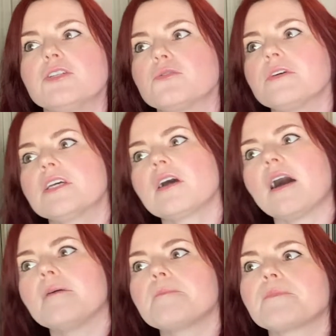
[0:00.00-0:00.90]
doing
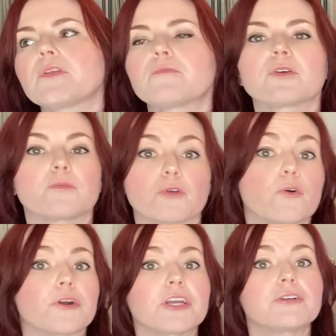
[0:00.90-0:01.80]

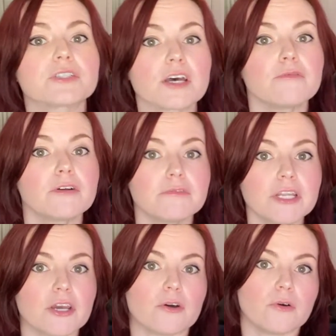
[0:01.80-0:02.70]
recording yourself on
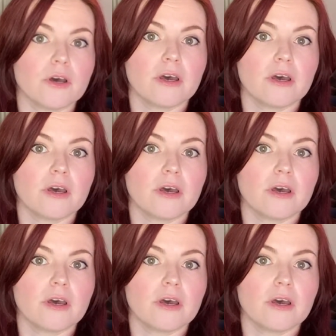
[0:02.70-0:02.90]
video